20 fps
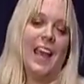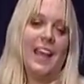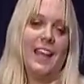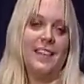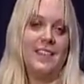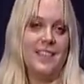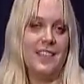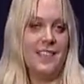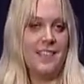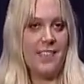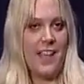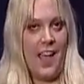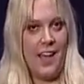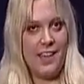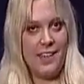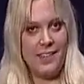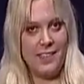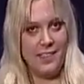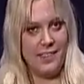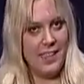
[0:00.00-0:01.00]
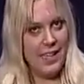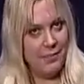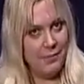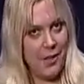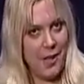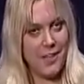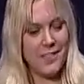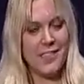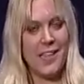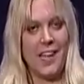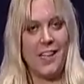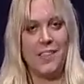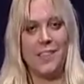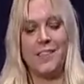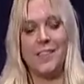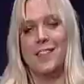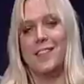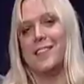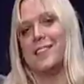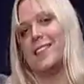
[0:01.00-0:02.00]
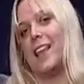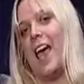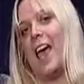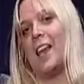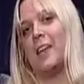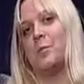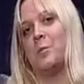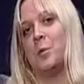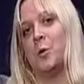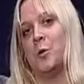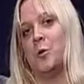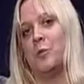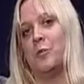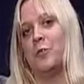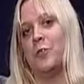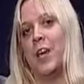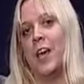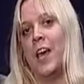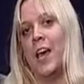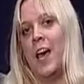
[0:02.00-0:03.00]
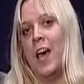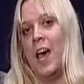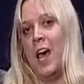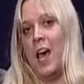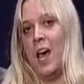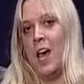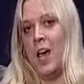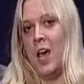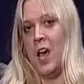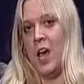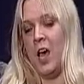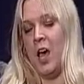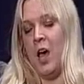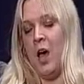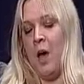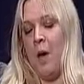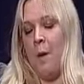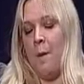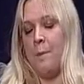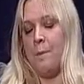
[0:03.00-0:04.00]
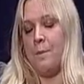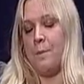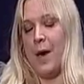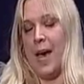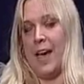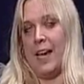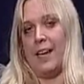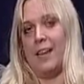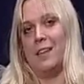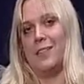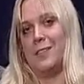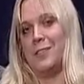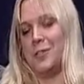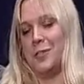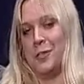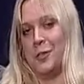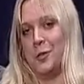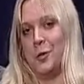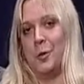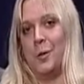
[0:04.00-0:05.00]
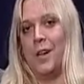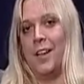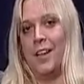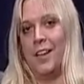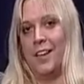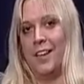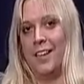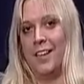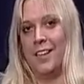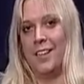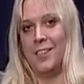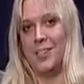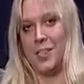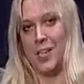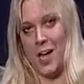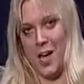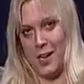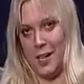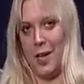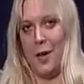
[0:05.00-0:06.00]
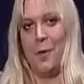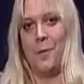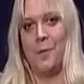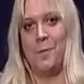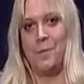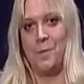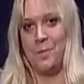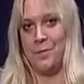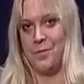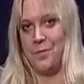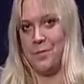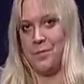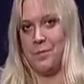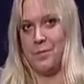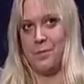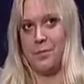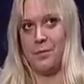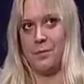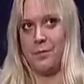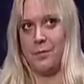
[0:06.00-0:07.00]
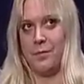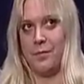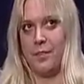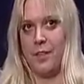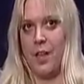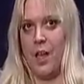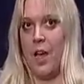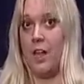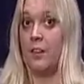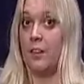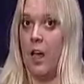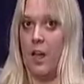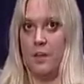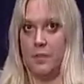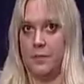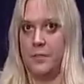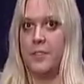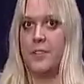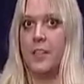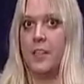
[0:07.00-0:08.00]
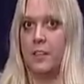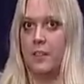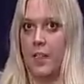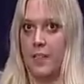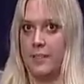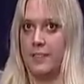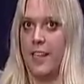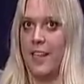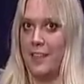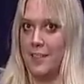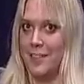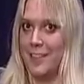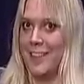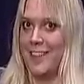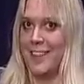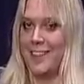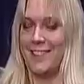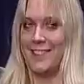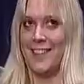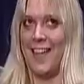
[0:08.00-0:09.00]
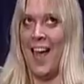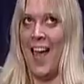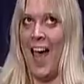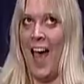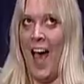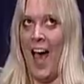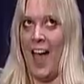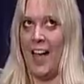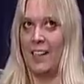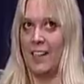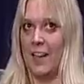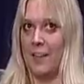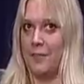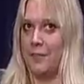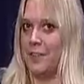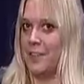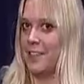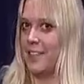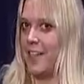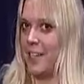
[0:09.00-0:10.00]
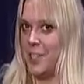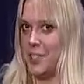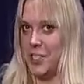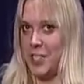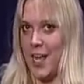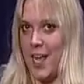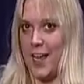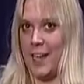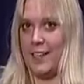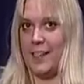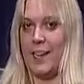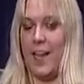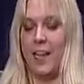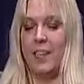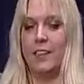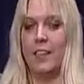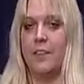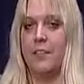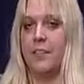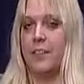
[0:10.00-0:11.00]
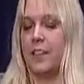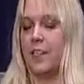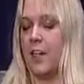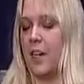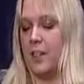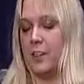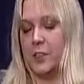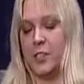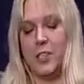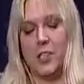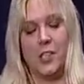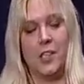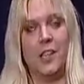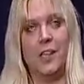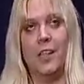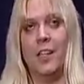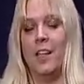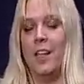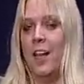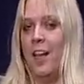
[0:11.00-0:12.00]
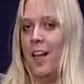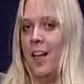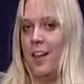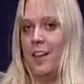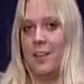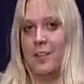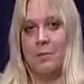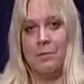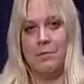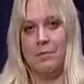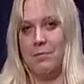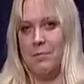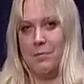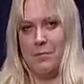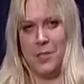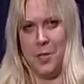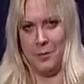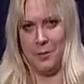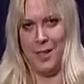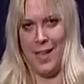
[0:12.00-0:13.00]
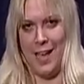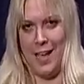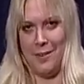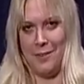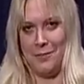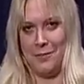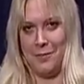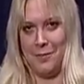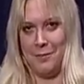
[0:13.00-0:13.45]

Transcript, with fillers: had decided to leave Los Angeles and move back to Chicago. I loved Los Angeles. I loved the sunshine. I loved the culture. Don't laugh.